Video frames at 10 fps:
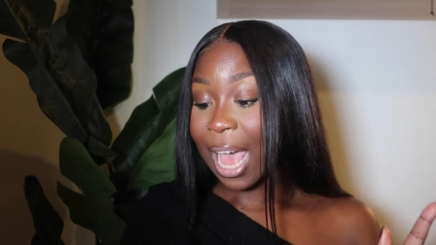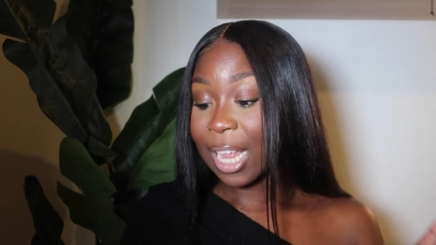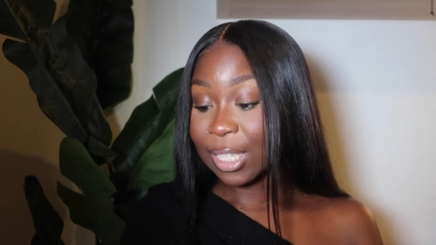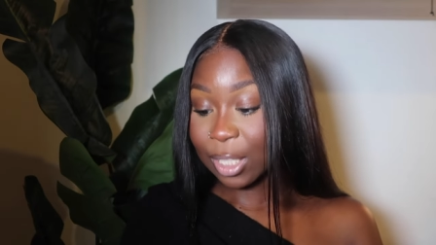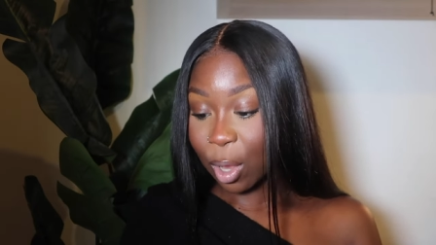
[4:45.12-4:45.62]

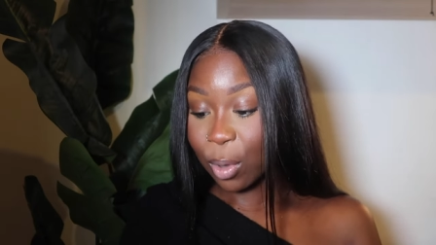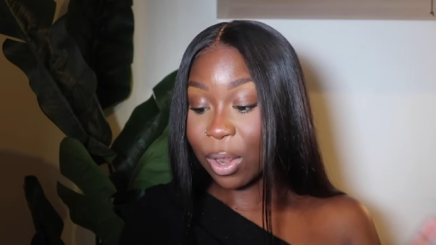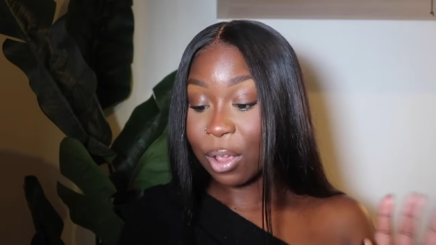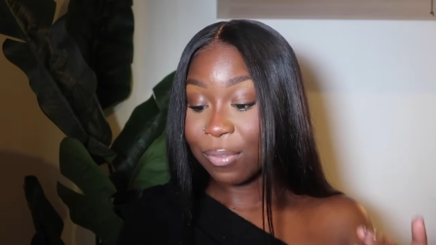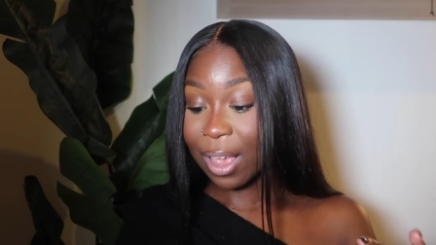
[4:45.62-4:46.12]
and sewed
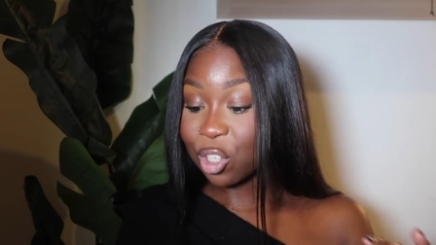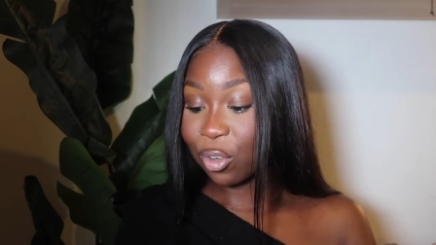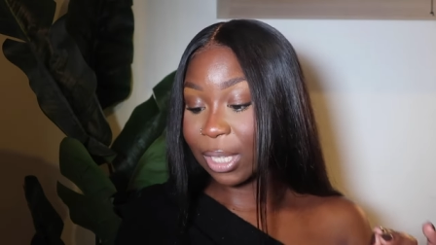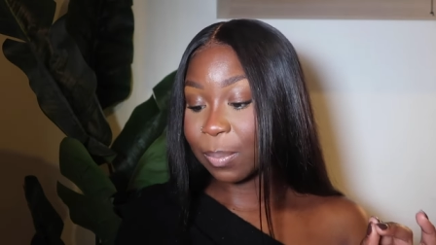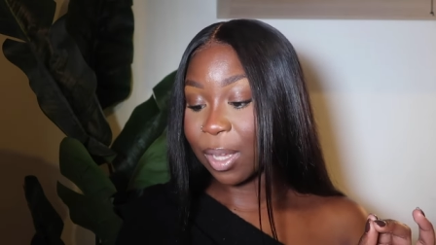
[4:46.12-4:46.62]
her first
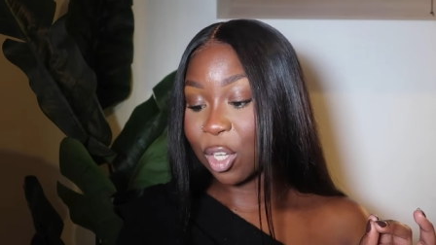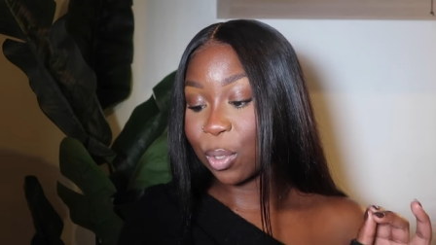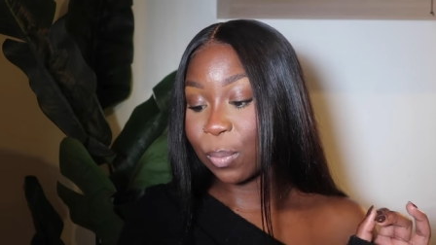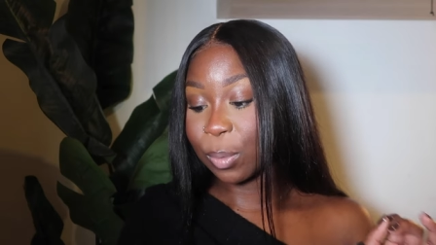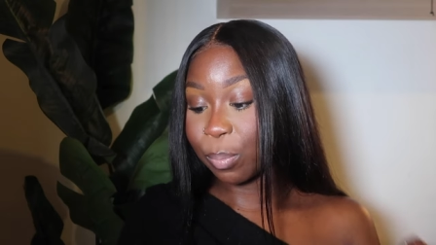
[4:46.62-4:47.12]
dress because
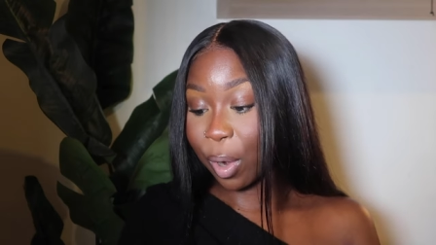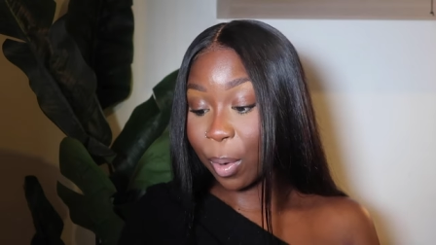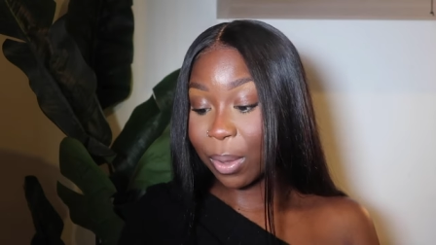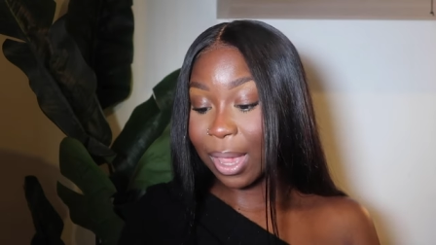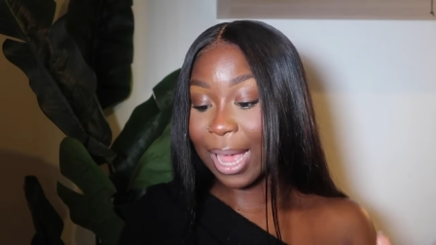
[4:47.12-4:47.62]
she was
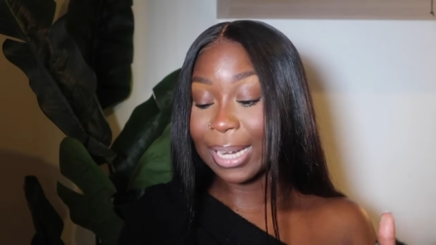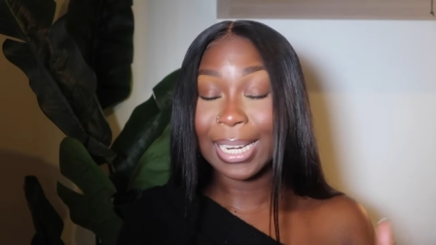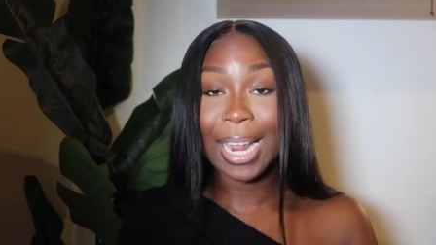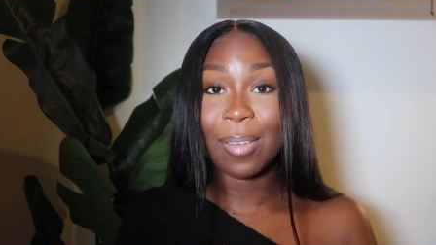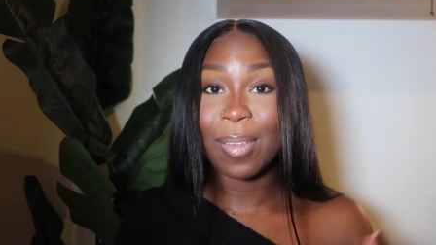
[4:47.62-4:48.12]
broke and
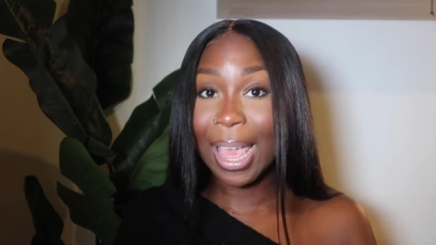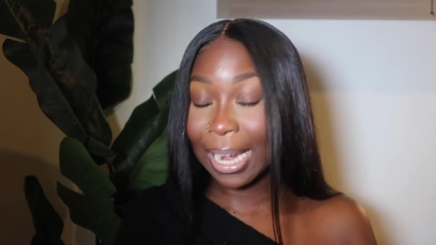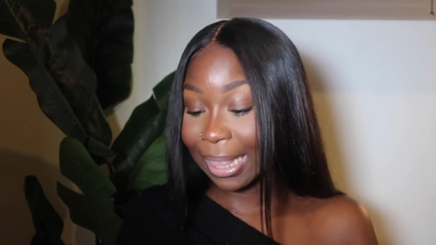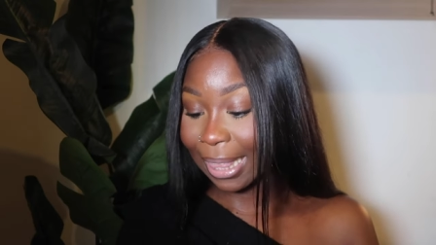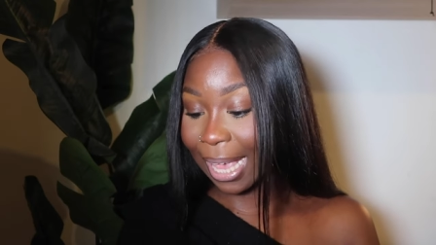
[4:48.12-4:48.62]
didn't have
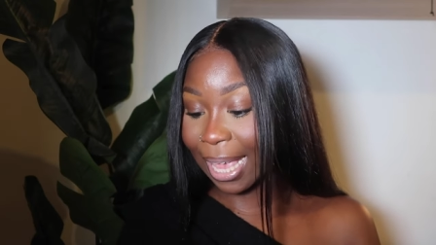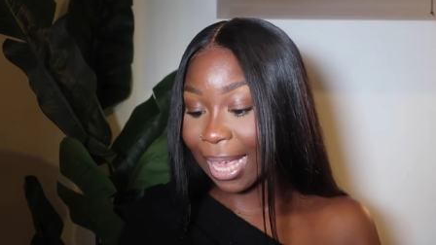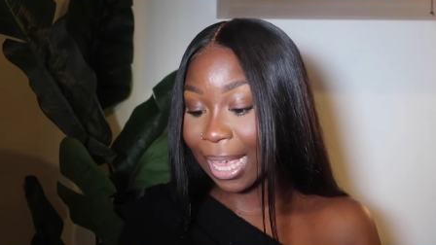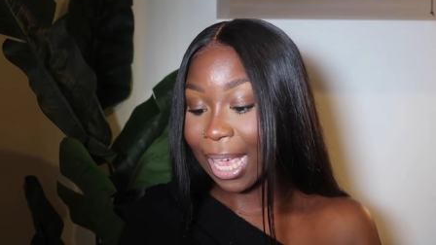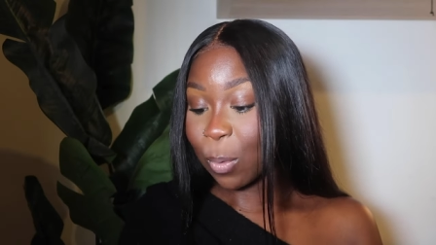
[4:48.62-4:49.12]

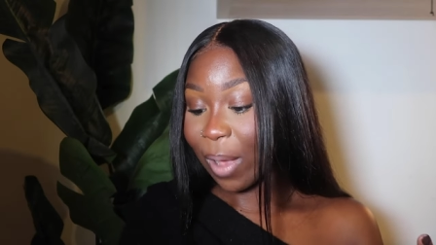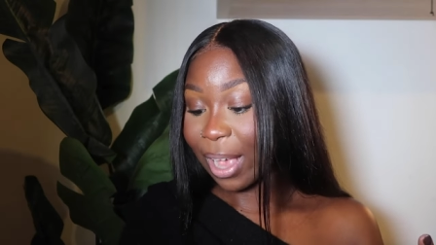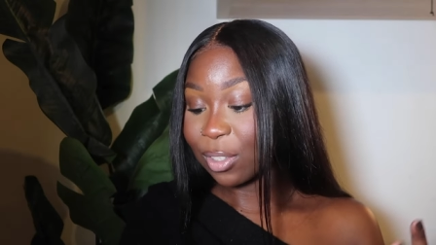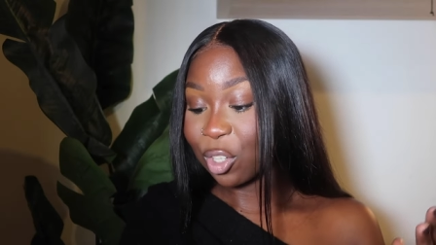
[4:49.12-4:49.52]
anything to wear.